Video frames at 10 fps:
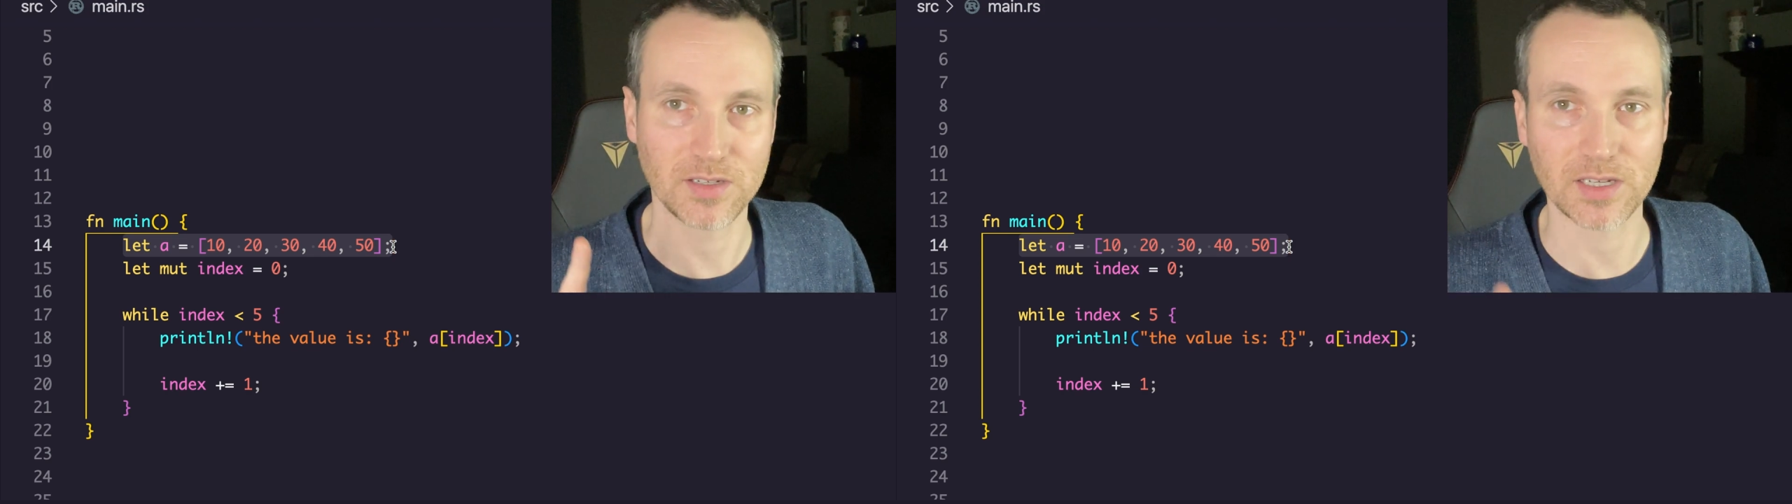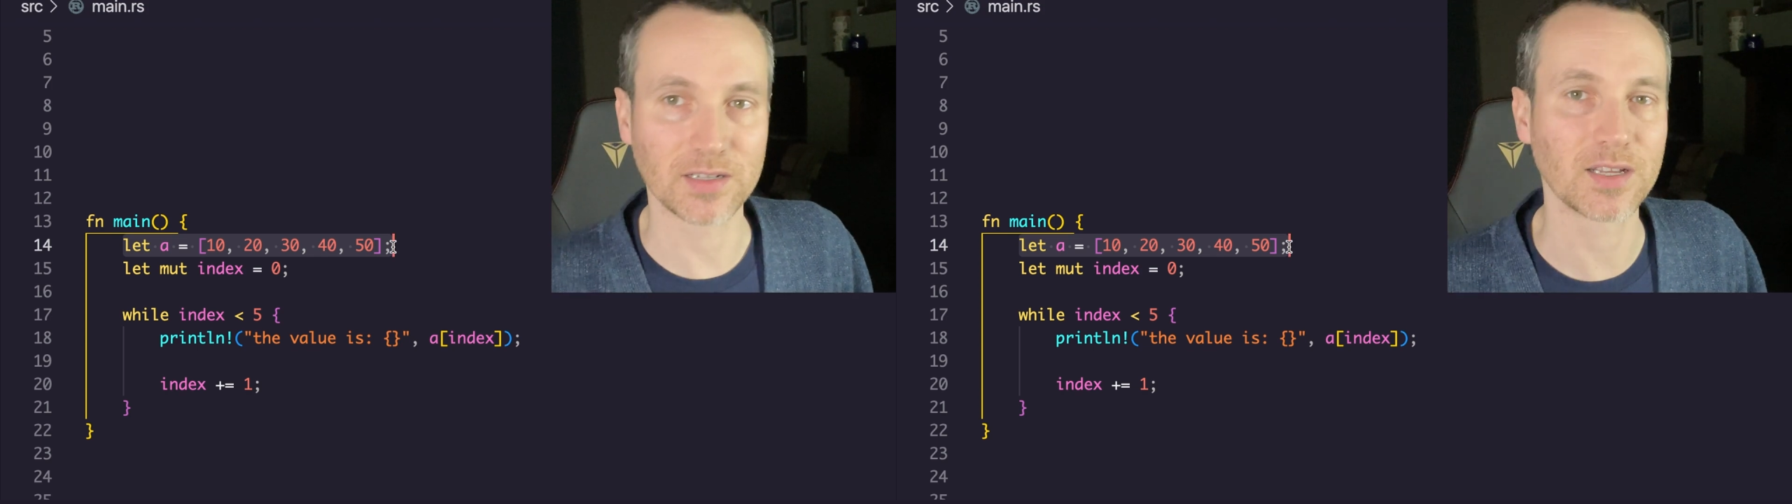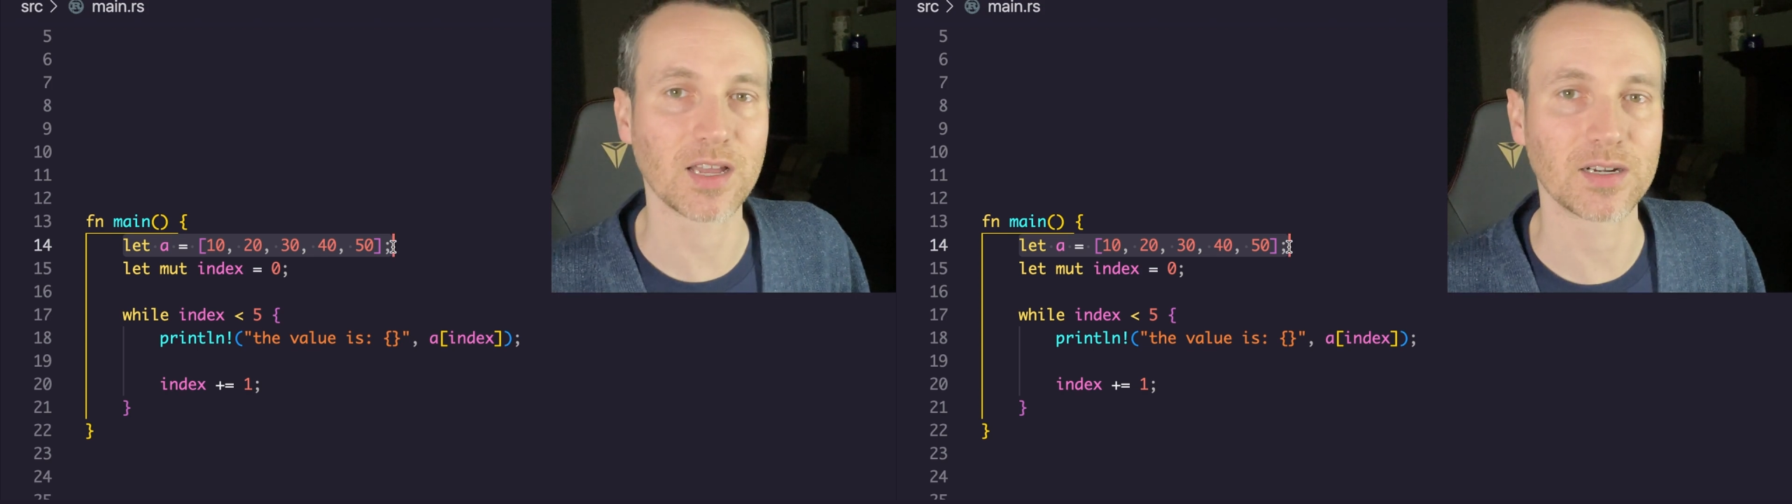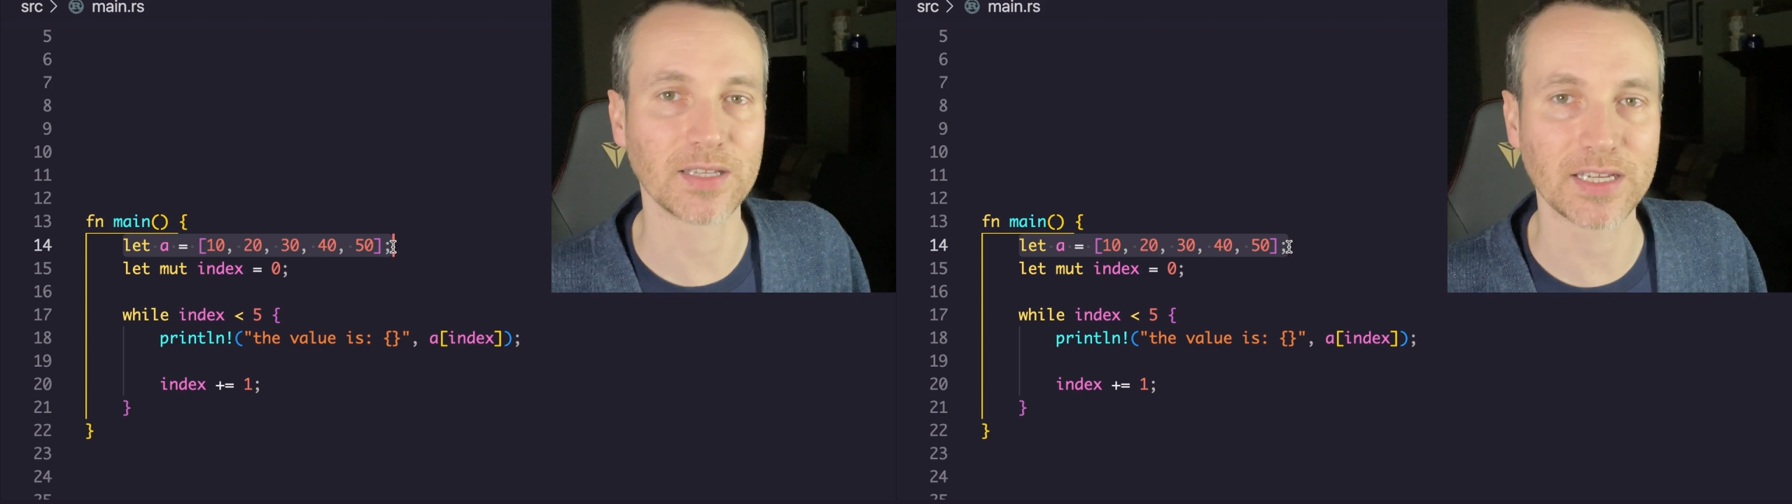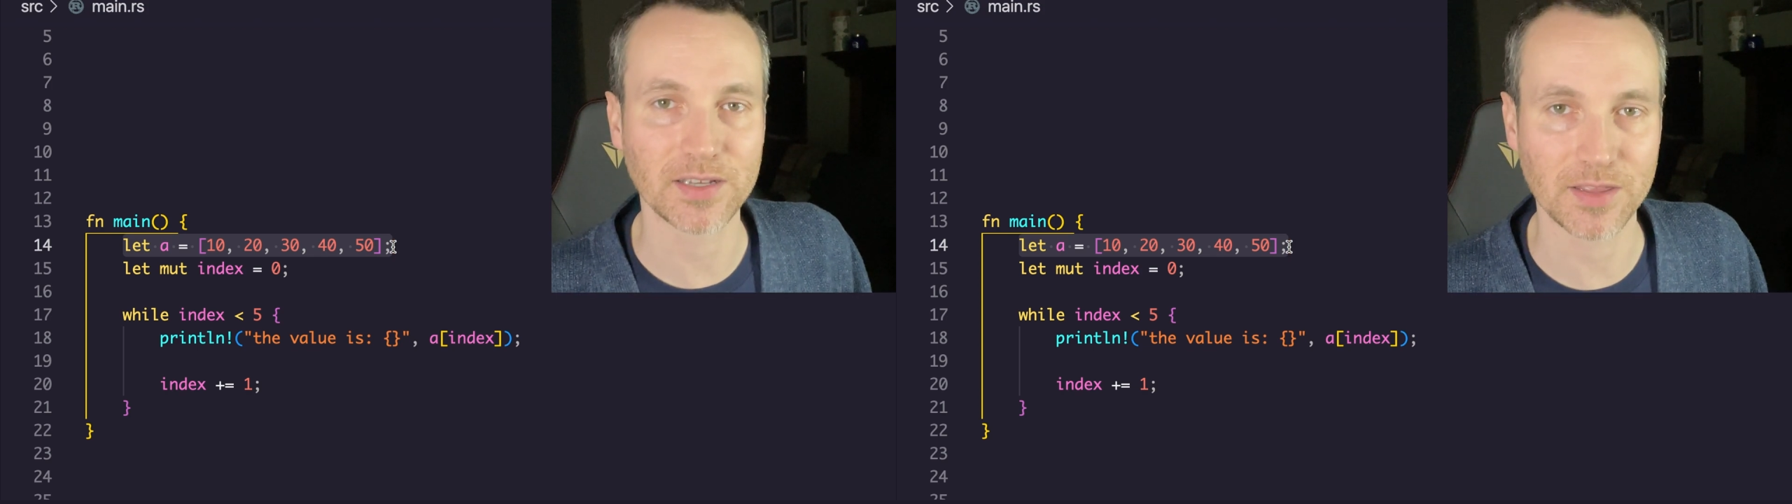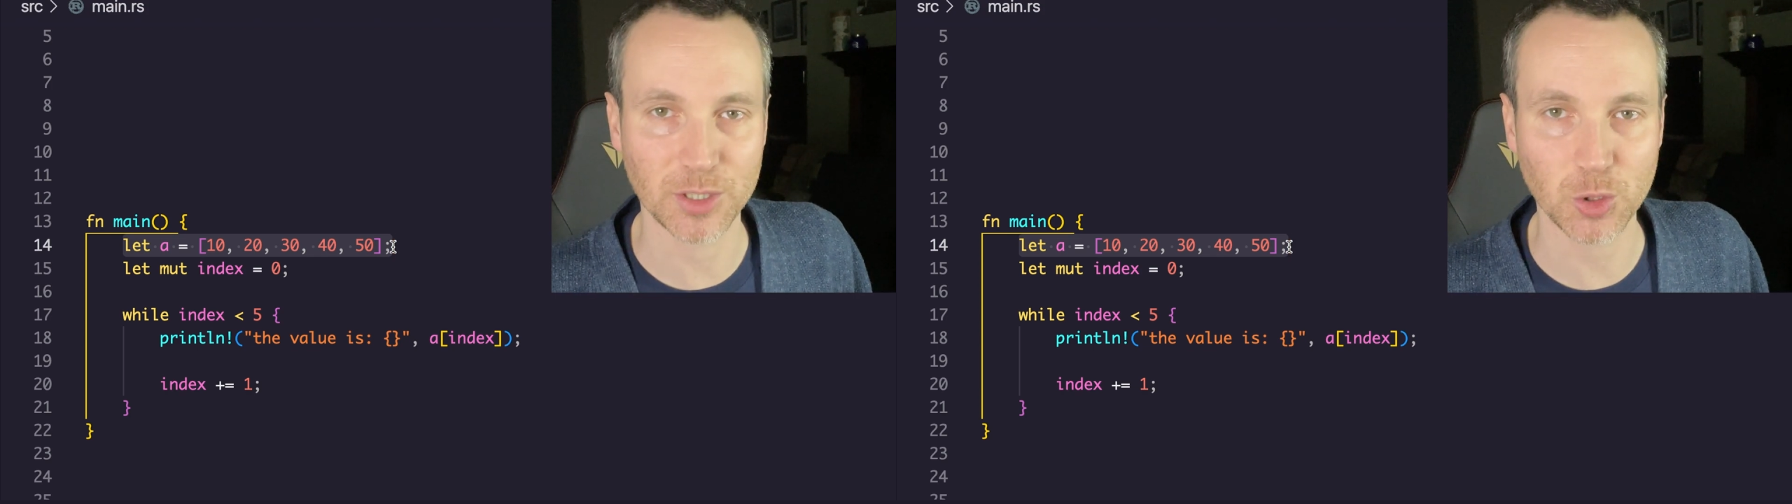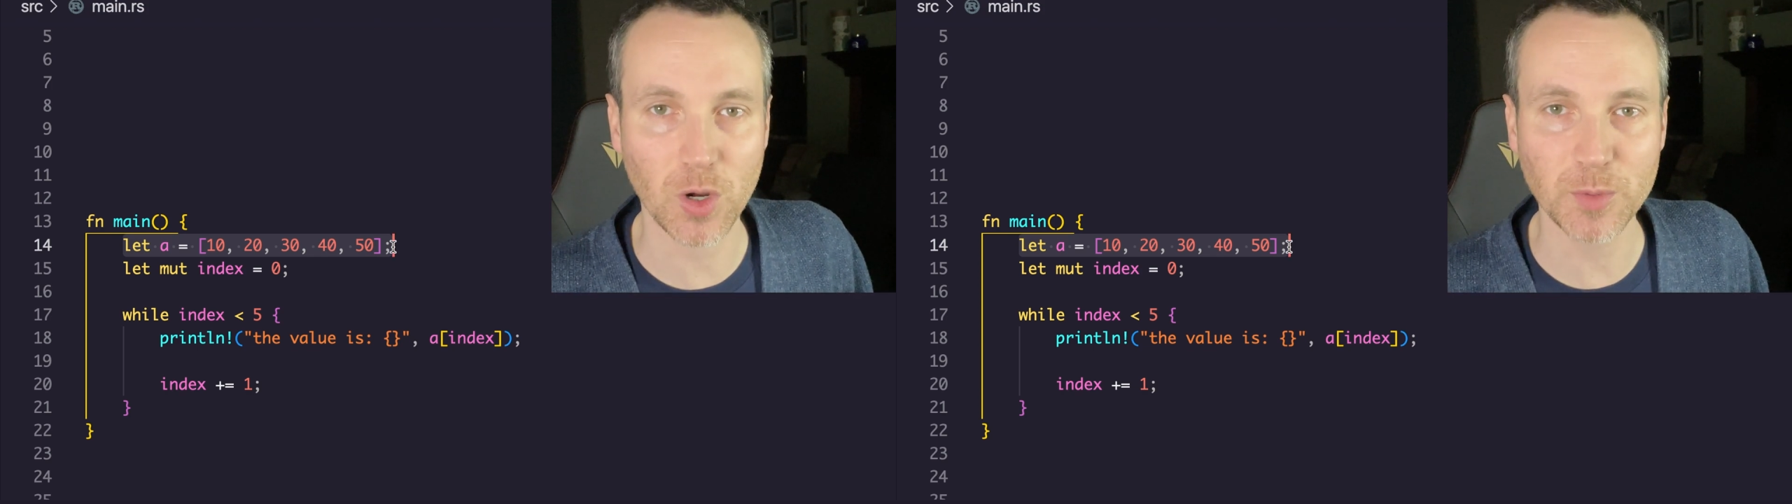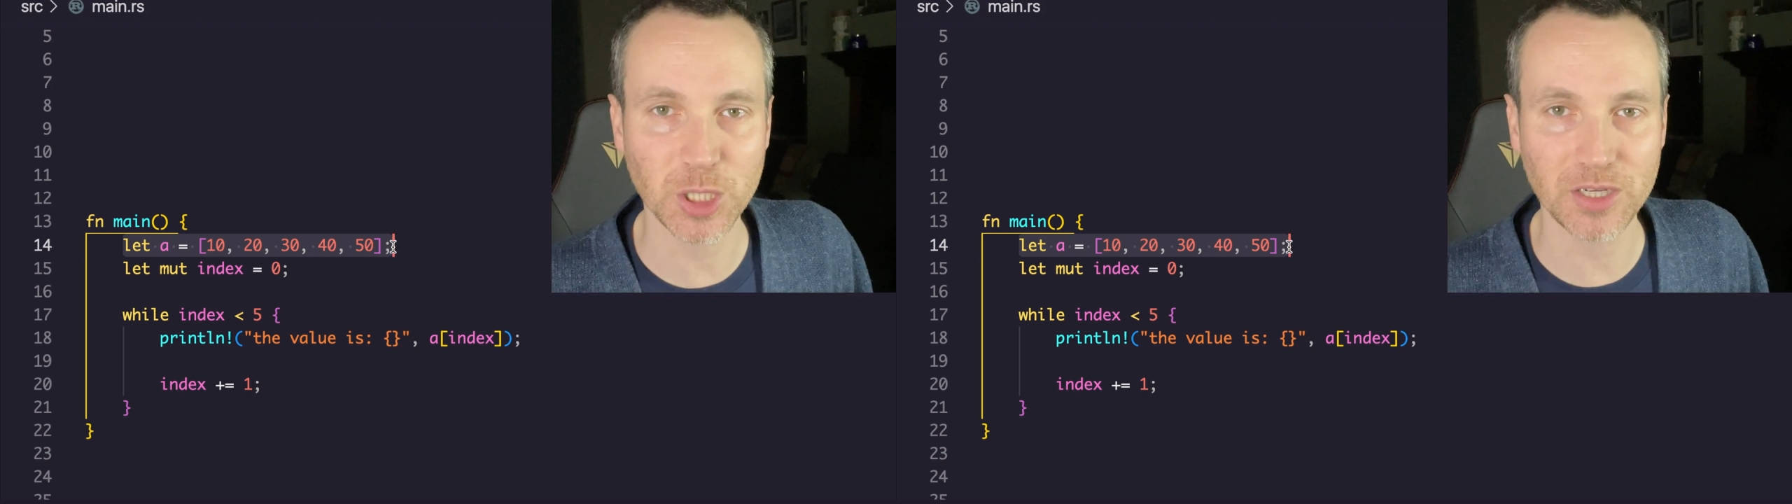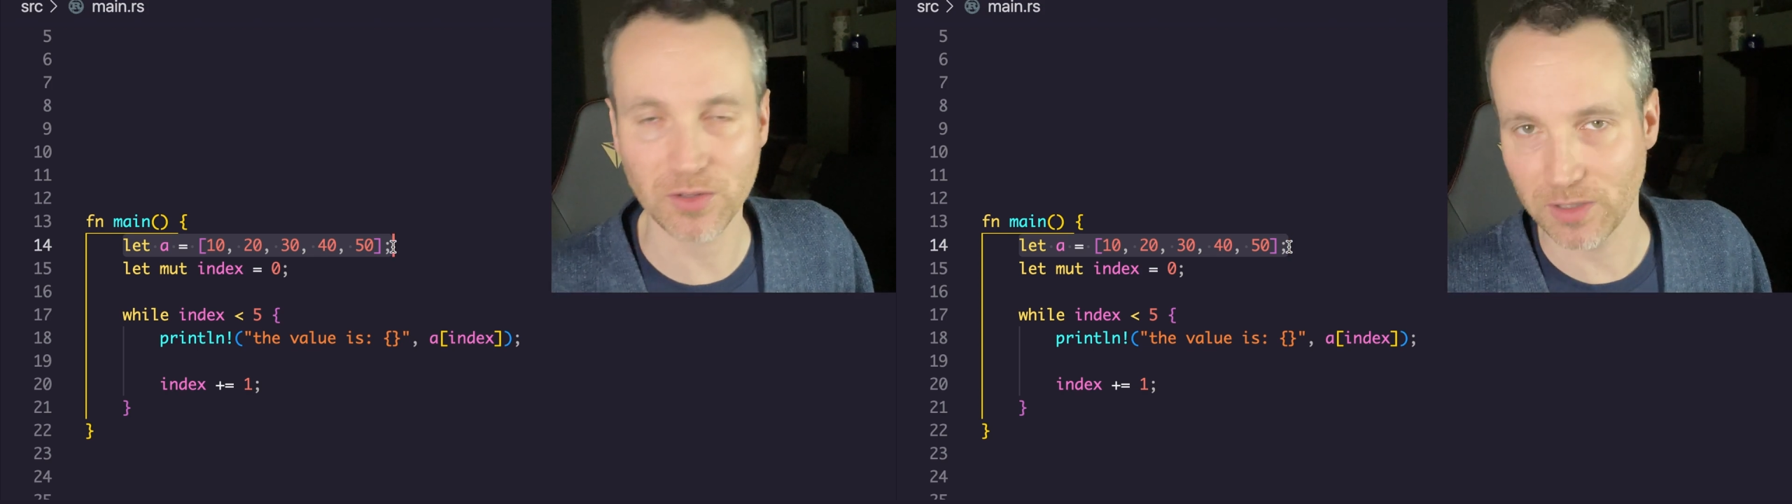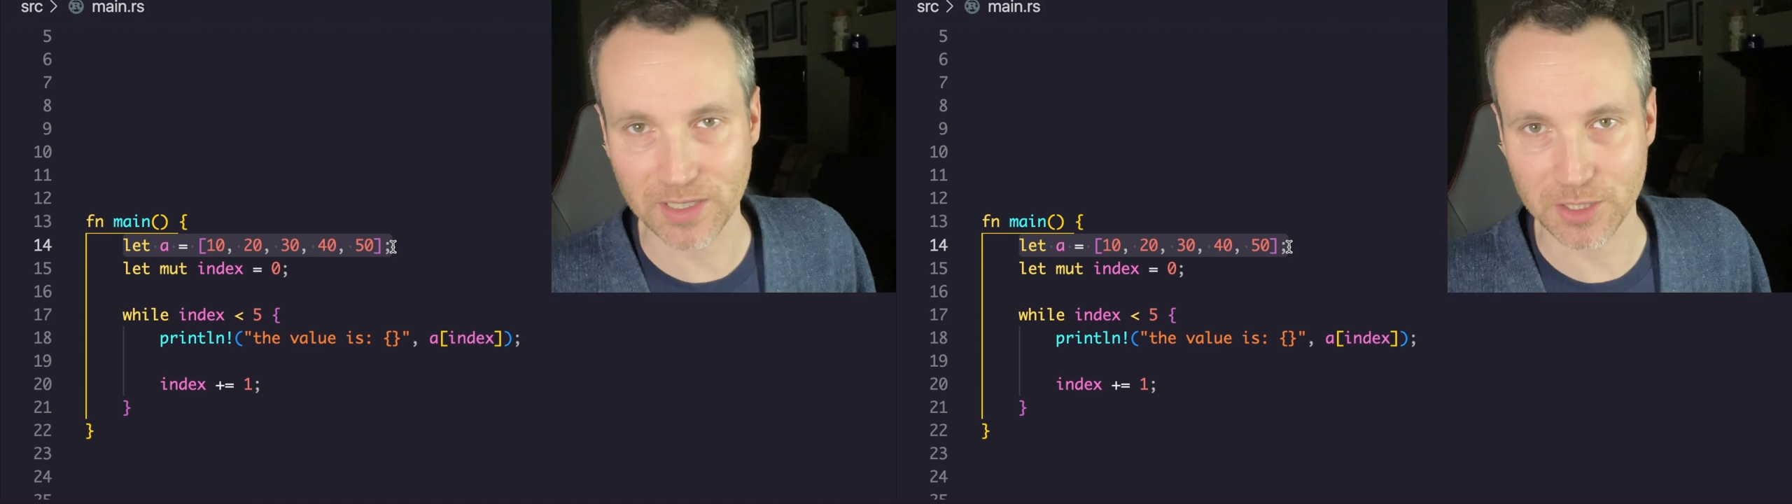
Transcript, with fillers: you can click on a link into the description or look